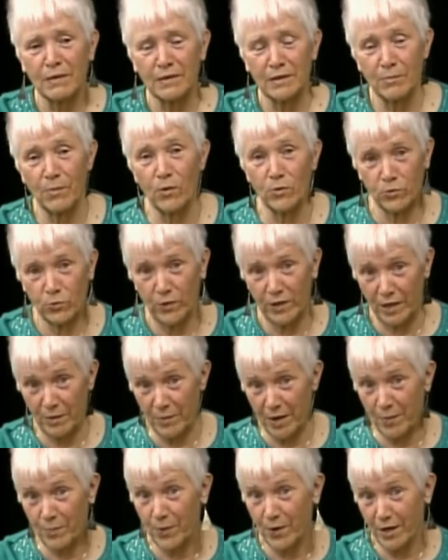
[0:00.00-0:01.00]
They both went in
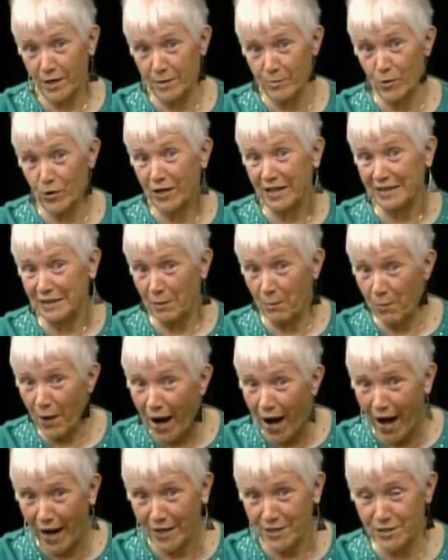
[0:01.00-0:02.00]
my pocketbook in the
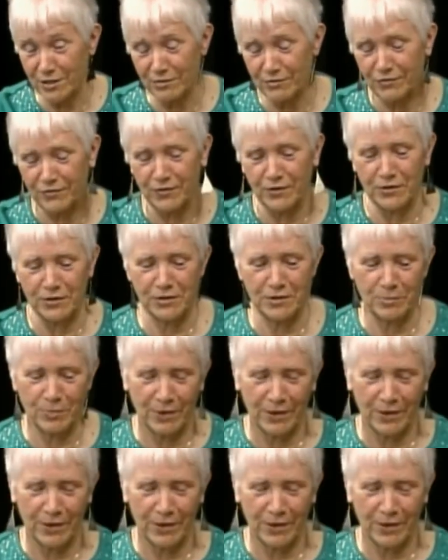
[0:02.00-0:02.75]
box at first,